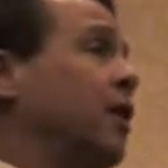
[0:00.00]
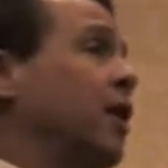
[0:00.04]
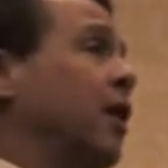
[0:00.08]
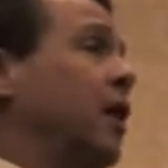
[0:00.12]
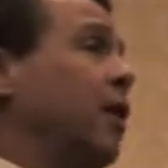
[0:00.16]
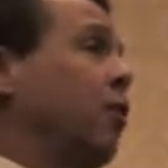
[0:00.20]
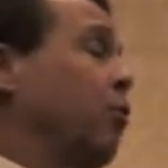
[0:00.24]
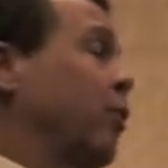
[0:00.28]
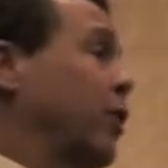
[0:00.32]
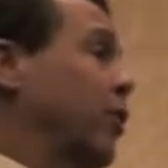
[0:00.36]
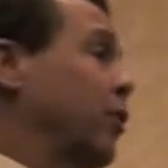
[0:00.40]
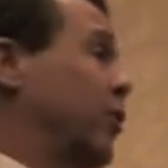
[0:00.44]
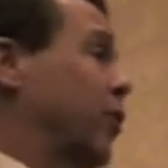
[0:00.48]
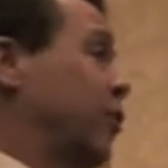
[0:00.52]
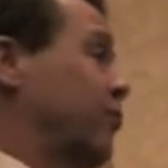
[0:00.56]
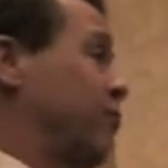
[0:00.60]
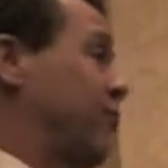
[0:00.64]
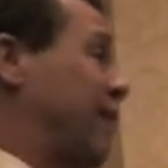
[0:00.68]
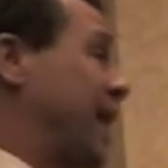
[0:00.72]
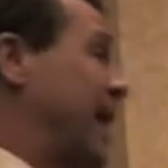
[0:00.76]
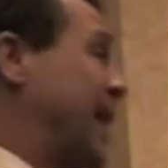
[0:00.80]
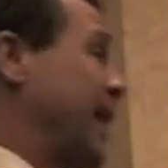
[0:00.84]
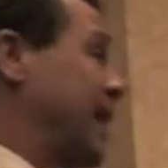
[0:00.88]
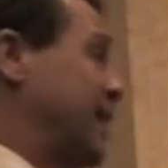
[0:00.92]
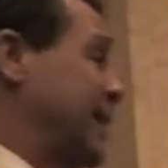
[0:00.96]
where they're
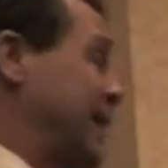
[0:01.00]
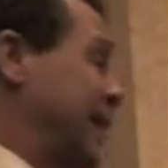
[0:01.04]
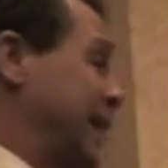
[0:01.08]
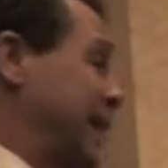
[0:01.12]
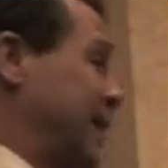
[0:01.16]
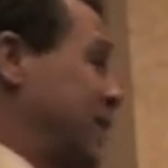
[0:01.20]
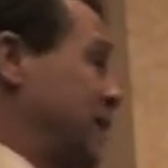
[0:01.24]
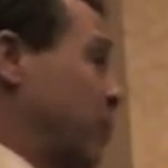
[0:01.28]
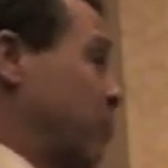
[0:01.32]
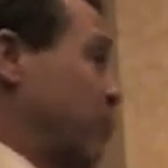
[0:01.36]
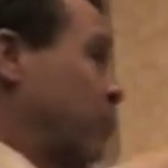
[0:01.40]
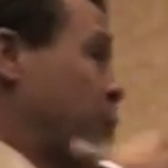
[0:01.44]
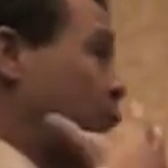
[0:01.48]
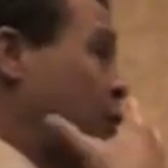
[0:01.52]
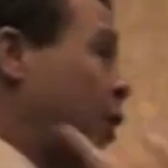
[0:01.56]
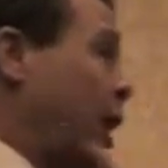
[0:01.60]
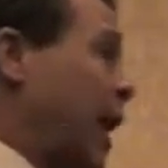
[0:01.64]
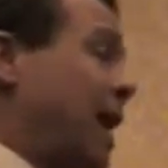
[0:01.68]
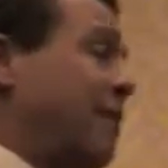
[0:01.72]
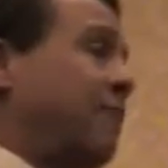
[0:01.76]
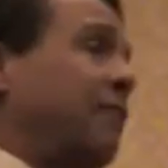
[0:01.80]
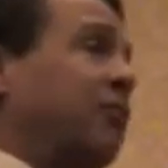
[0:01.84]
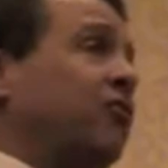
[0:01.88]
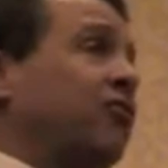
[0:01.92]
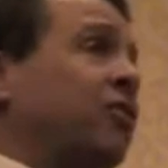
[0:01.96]
violating the
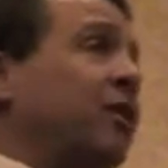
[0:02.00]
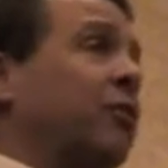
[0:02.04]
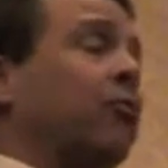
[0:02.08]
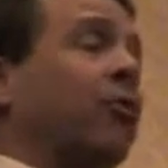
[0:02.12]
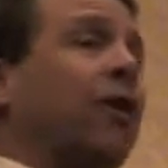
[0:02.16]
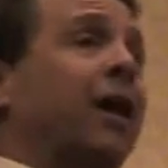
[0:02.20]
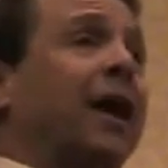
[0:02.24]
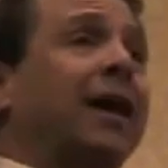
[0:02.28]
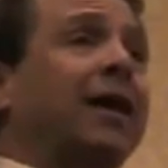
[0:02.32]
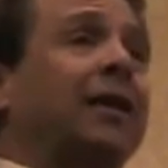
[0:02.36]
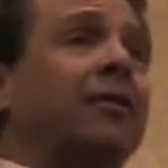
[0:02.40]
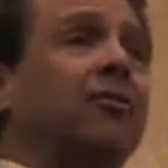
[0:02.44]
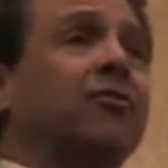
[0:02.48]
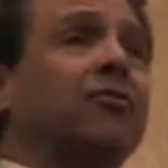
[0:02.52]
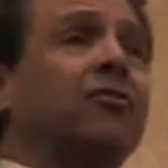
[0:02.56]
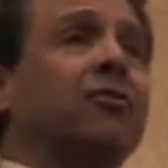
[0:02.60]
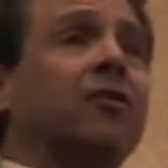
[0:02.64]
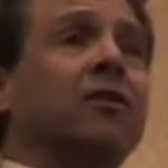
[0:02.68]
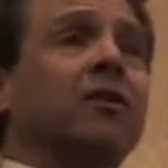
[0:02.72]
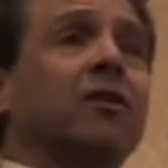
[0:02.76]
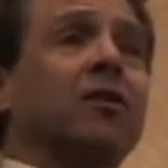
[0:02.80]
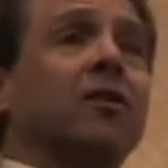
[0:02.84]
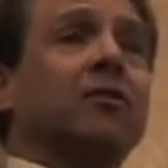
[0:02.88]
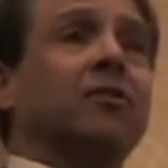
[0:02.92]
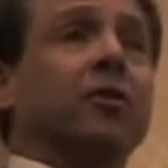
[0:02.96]
privacy rights
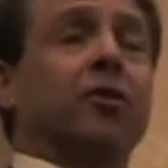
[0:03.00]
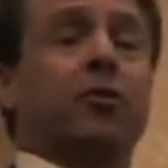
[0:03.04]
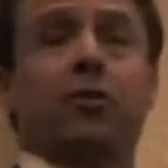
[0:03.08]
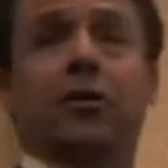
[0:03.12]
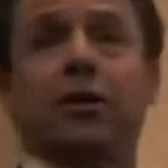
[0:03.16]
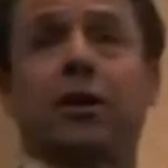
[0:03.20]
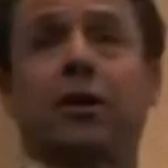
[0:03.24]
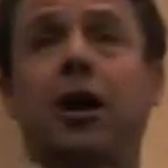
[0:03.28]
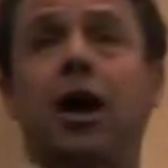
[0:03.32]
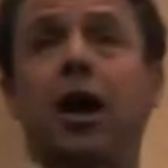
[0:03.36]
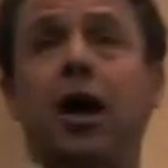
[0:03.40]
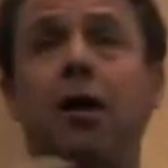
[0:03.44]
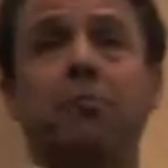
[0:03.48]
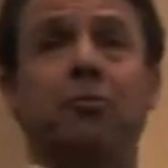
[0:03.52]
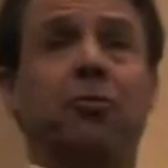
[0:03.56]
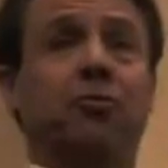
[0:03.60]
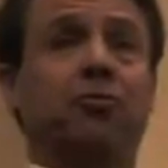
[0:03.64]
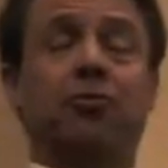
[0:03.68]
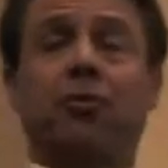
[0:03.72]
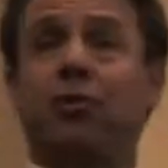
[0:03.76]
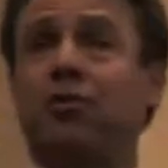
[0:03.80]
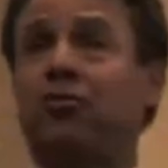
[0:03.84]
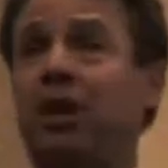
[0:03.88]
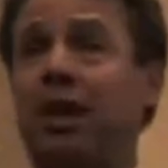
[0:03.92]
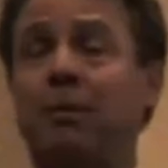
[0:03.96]
that are encompassed,
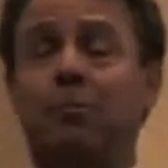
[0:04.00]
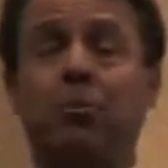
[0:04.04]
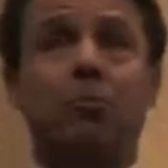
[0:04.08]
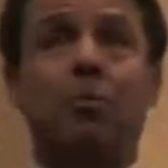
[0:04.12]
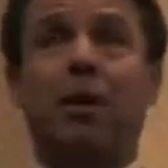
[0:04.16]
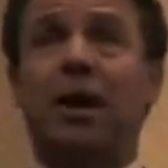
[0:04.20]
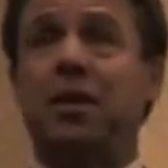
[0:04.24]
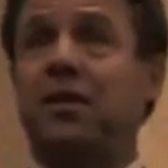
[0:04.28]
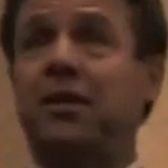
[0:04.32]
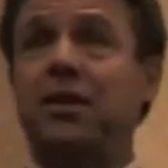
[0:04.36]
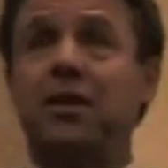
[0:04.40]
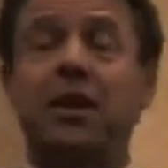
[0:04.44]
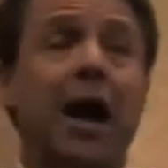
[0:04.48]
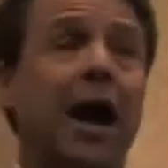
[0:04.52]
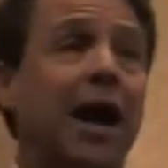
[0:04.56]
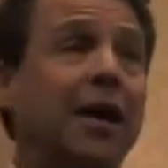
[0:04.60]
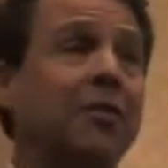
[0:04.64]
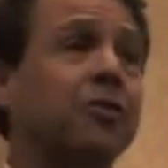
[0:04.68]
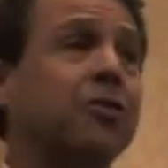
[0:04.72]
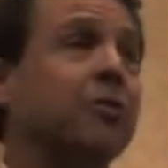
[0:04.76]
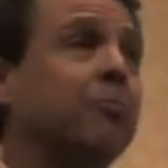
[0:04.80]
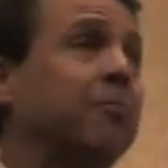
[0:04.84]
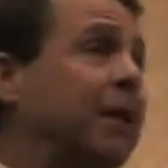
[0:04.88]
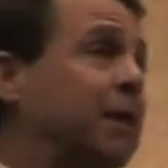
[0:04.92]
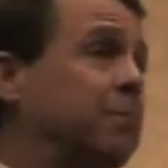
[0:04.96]
for example, by the
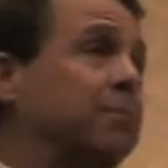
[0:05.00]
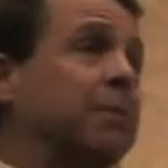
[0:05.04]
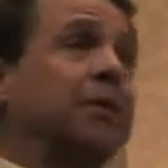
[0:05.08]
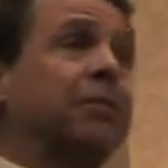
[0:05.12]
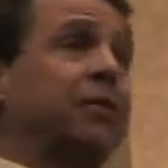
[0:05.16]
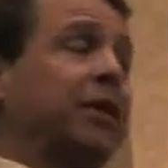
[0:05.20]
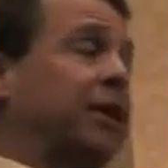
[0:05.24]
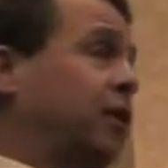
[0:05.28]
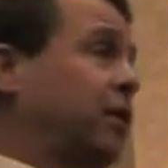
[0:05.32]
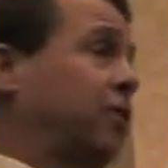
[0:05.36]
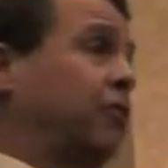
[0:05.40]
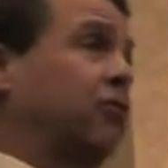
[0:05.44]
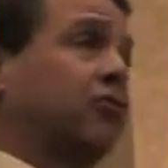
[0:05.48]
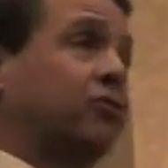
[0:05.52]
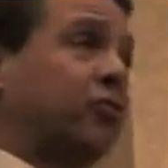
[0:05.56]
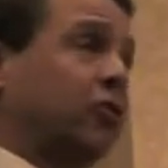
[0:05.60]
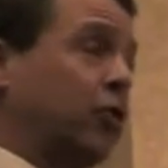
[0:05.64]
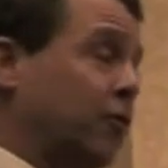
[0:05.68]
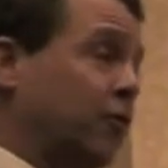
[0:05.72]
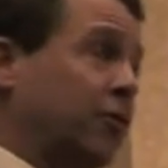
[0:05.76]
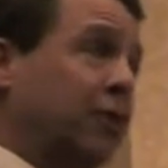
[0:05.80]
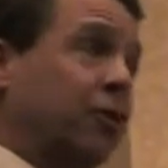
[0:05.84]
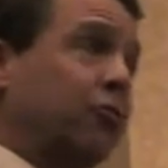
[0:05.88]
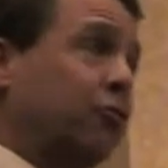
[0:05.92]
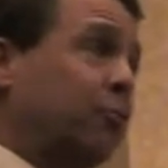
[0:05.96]
9th Amendment that
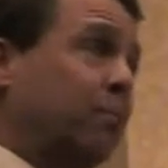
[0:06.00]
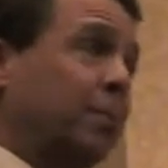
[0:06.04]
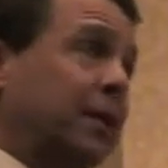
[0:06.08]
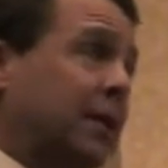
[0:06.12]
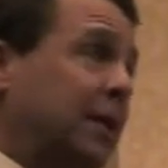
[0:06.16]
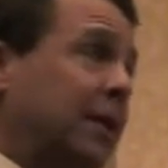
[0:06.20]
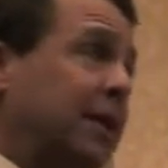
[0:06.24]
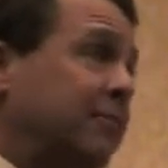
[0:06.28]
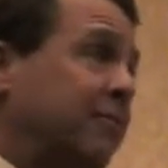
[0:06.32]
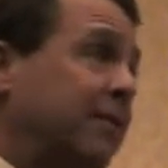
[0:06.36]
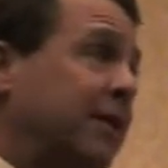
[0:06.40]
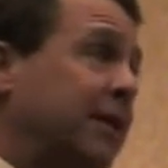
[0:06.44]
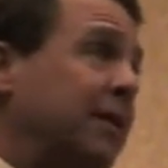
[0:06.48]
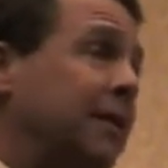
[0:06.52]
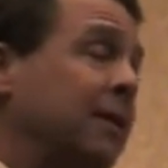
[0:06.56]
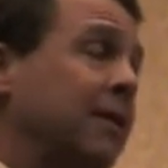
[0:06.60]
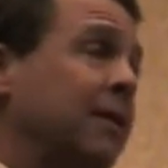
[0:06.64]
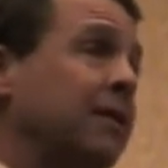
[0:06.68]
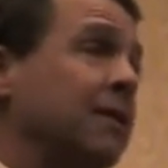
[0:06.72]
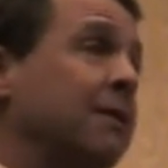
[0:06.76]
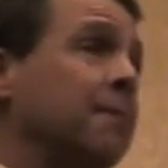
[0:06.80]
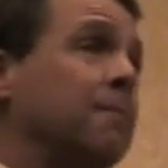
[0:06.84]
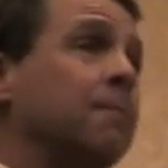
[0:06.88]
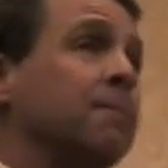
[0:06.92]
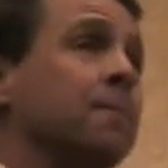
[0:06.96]
conservatives believe
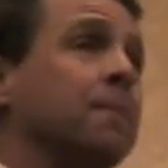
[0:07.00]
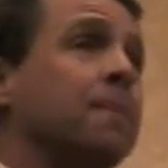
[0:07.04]
in.